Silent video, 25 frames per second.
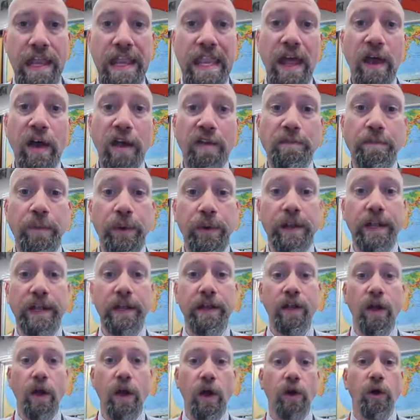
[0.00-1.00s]
Now I've put
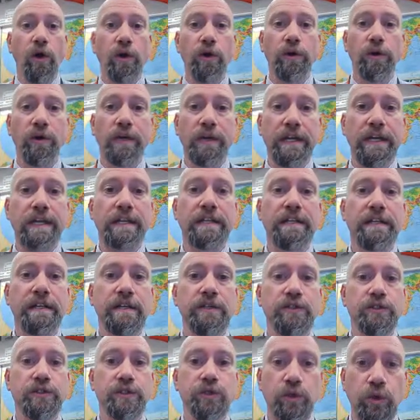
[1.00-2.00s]
in
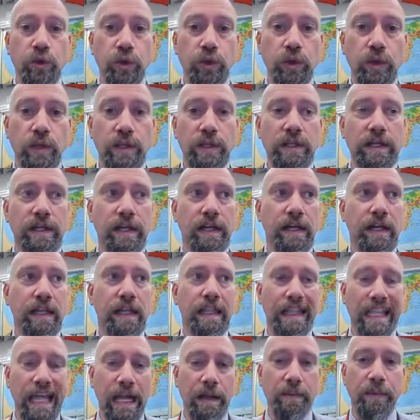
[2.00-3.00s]
Oregon School
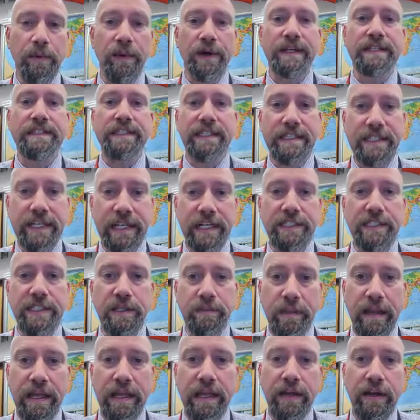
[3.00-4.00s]
Library
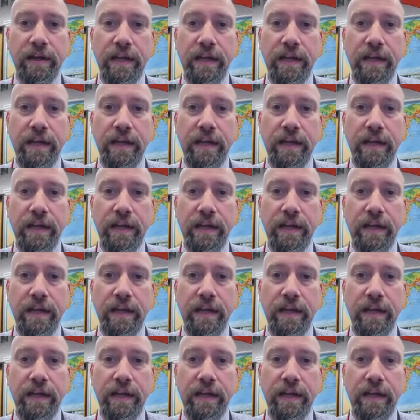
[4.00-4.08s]
Citation